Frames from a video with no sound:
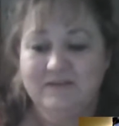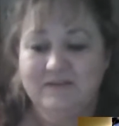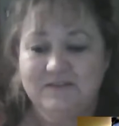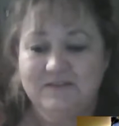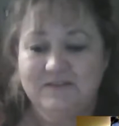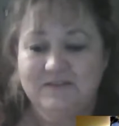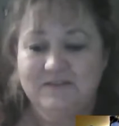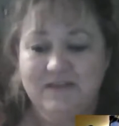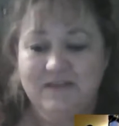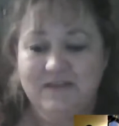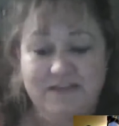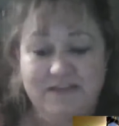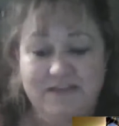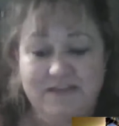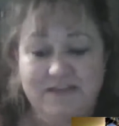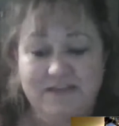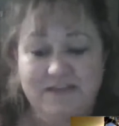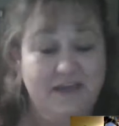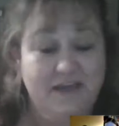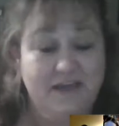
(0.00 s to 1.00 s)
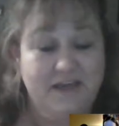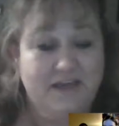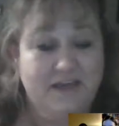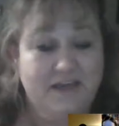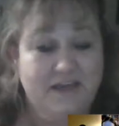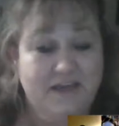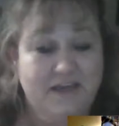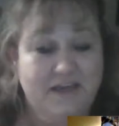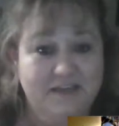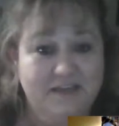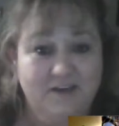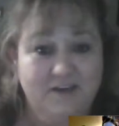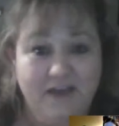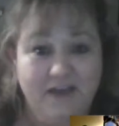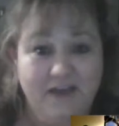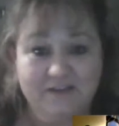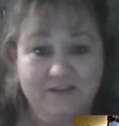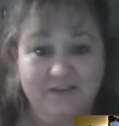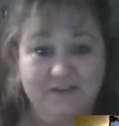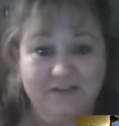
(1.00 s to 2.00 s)
They need to attend their
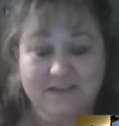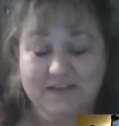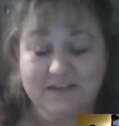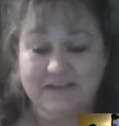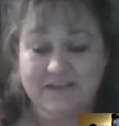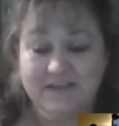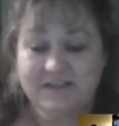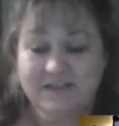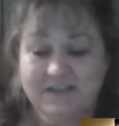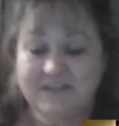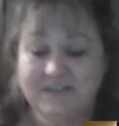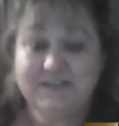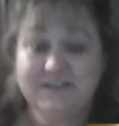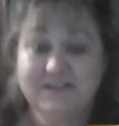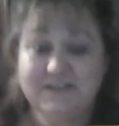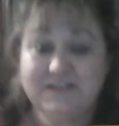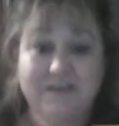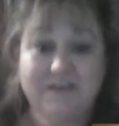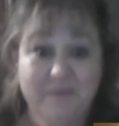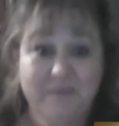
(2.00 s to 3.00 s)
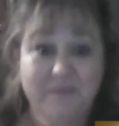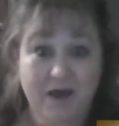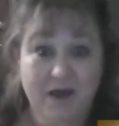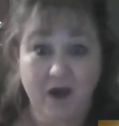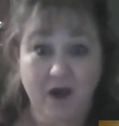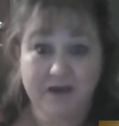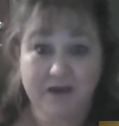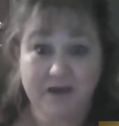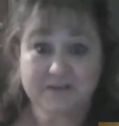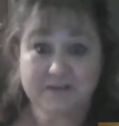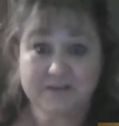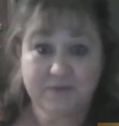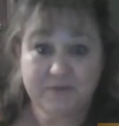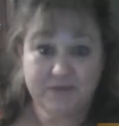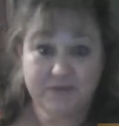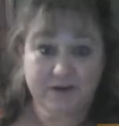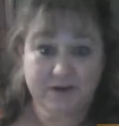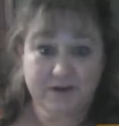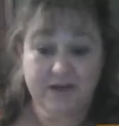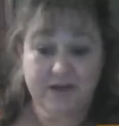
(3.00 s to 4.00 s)
counseling sessions and be honest
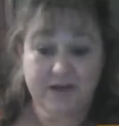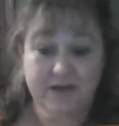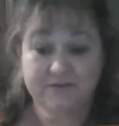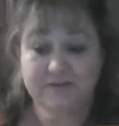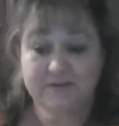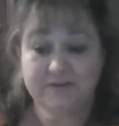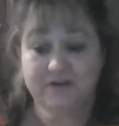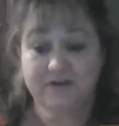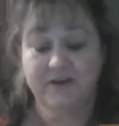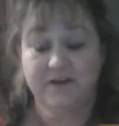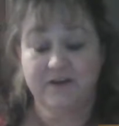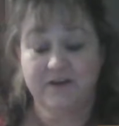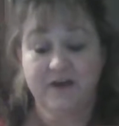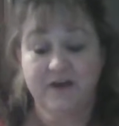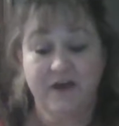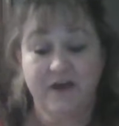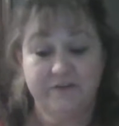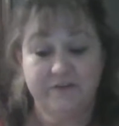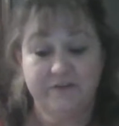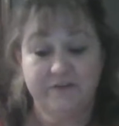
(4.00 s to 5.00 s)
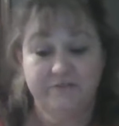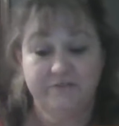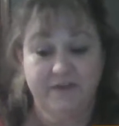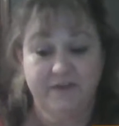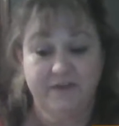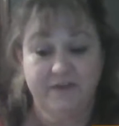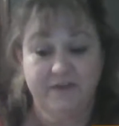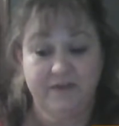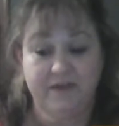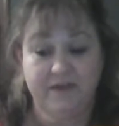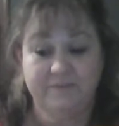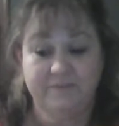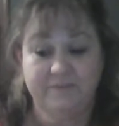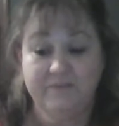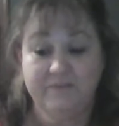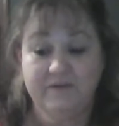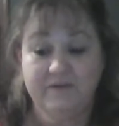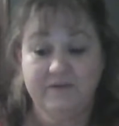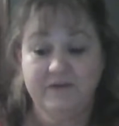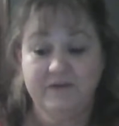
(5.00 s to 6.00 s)
with their counselor on how they're feeling,
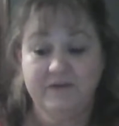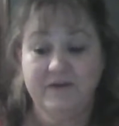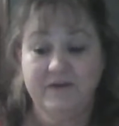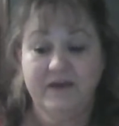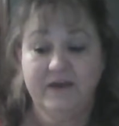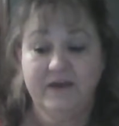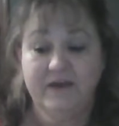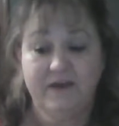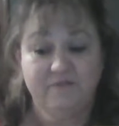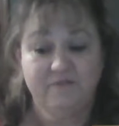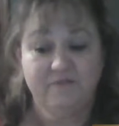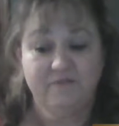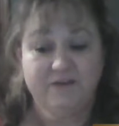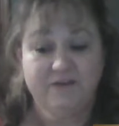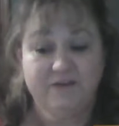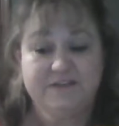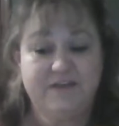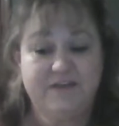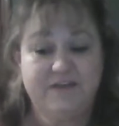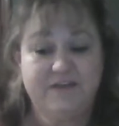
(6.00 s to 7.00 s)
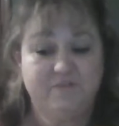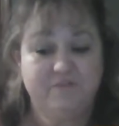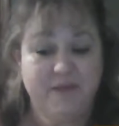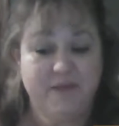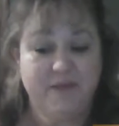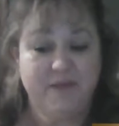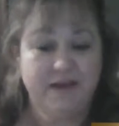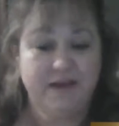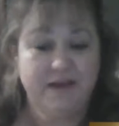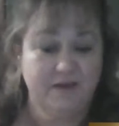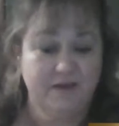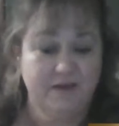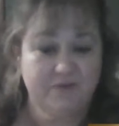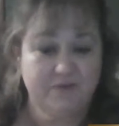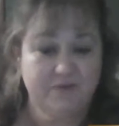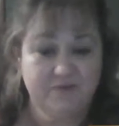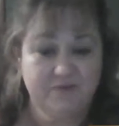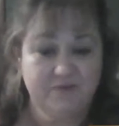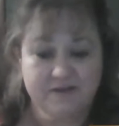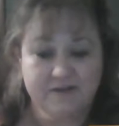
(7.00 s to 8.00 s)
and avoid self-medicating
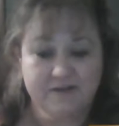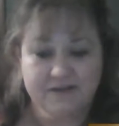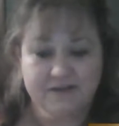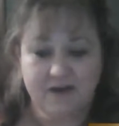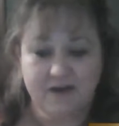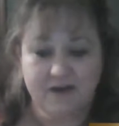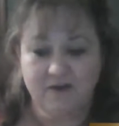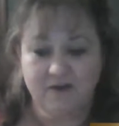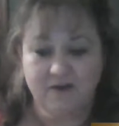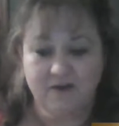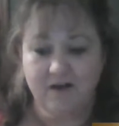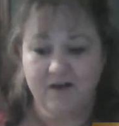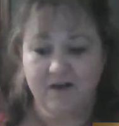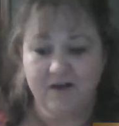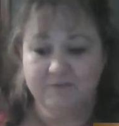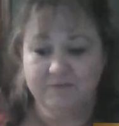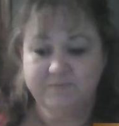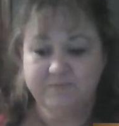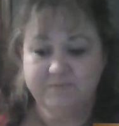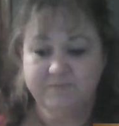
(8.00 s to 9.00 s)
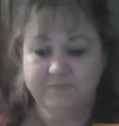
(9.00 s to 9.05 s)
with drugs and alcohol.